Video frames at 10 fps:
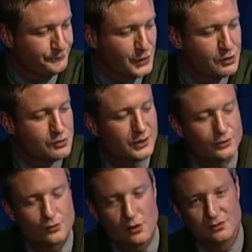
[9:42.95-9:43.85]
Who
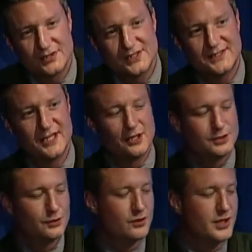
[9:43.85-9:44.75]
controls these
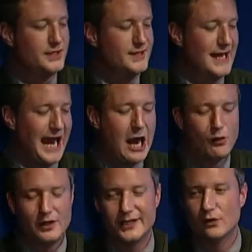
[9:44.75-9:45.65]
territories? How
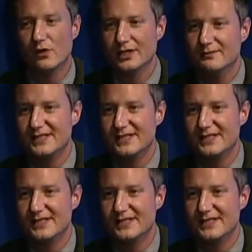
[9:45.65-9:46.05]
are they going to be